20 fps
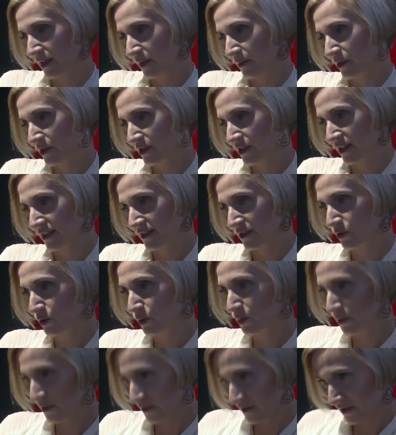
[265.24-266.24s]
Four
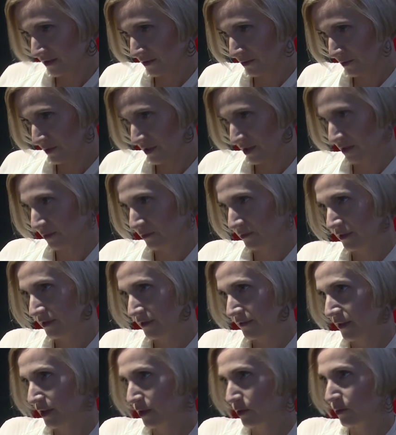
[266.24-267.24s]
managers
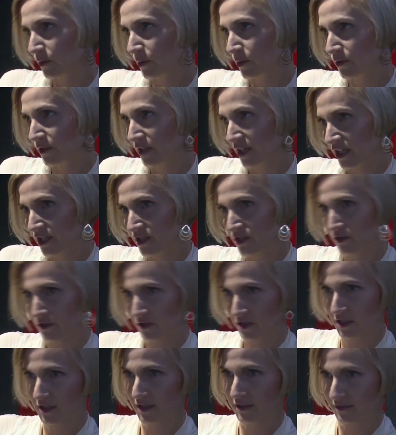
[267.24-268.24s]
were sent to
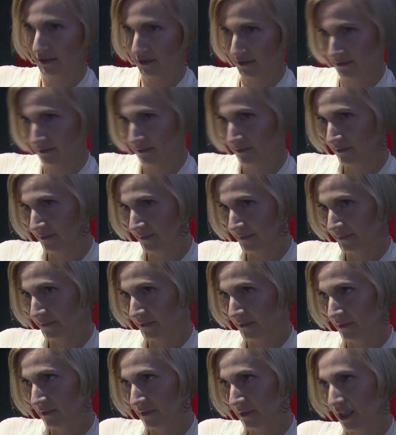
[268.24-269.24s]
Great Britain
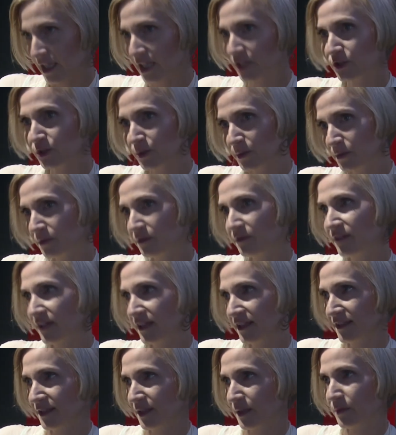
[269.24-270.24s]
to make sure
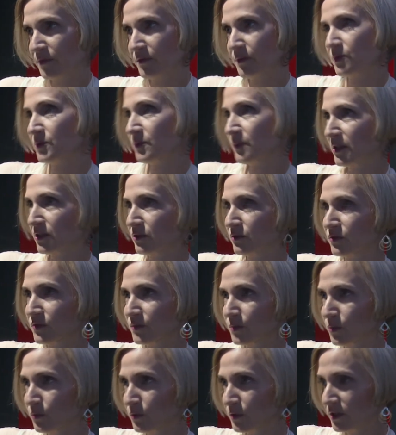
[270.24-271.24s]
that all
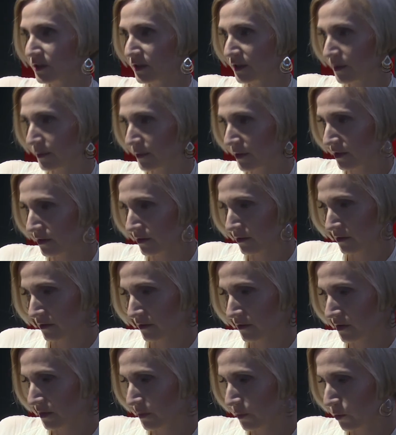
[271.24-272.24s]
processes run
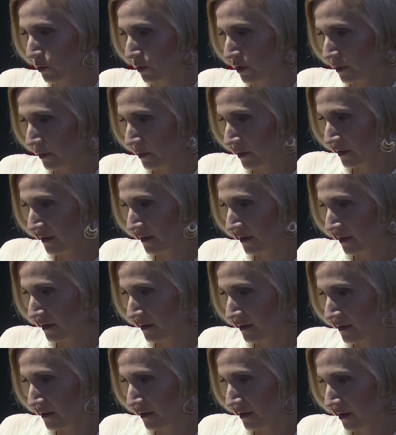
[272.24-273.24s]
smoothly after the
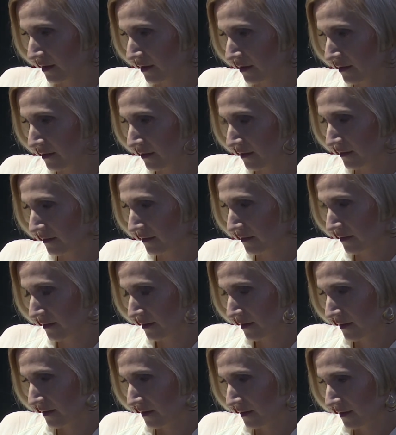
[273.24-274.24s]
acquisition has been
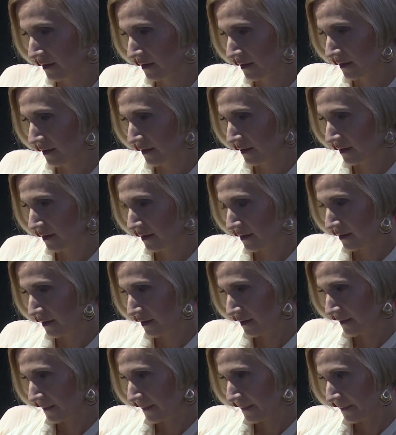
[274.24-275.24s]
completed. The
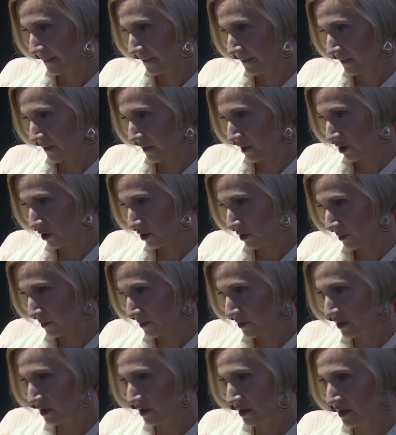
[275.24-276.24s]
Synergy Managers
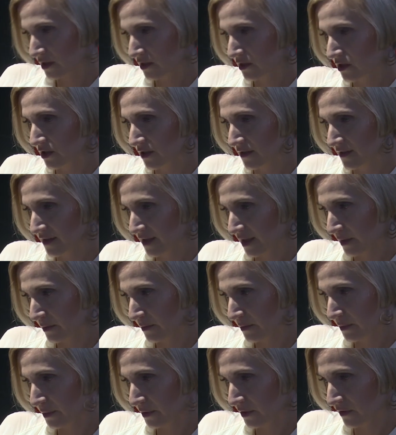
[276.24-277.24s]
program
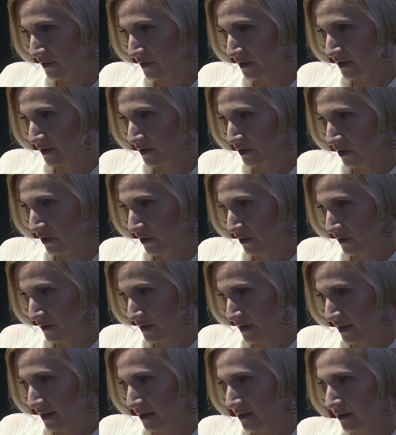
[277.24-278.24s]
turned out to be a
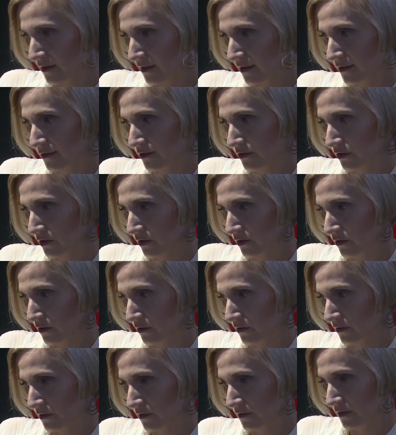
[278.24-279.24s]
big success,
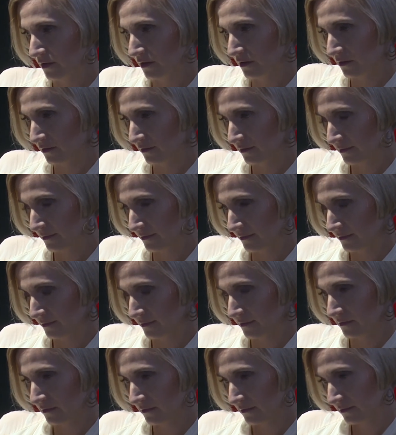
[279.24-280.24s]
and we
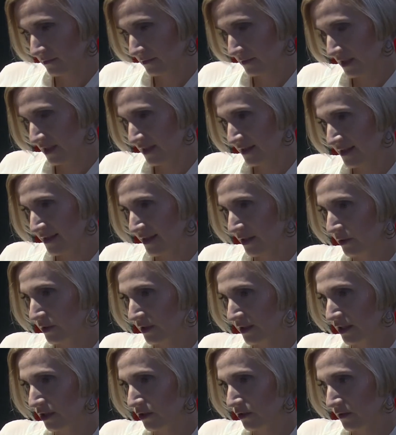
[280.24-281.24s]
intend to continue with
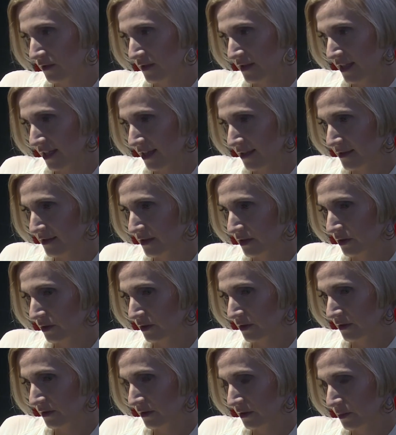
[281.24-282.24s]
this approach
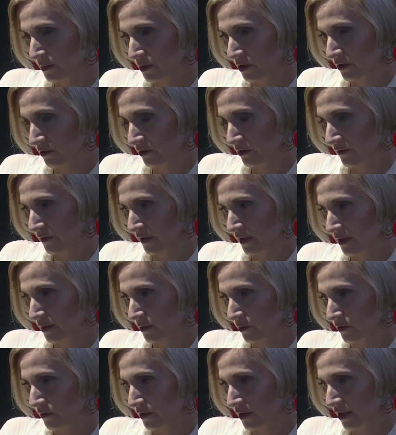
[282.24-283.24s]
in our future
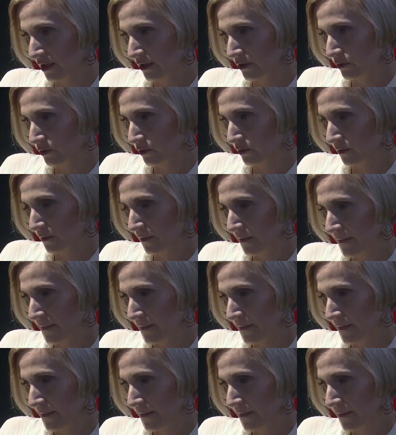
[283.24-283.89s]
acquisitions.